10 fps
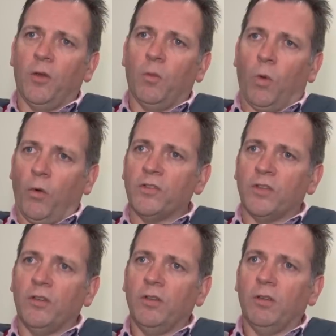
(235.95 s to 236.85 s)
that
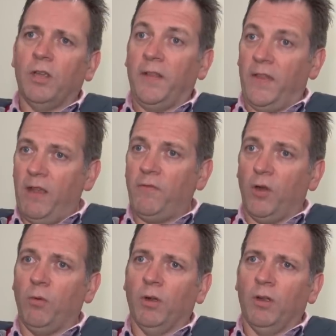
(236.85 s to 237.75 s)
warranted, in
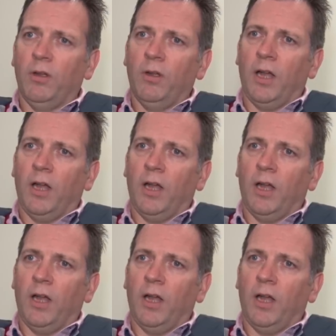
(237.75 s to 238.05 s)
their view,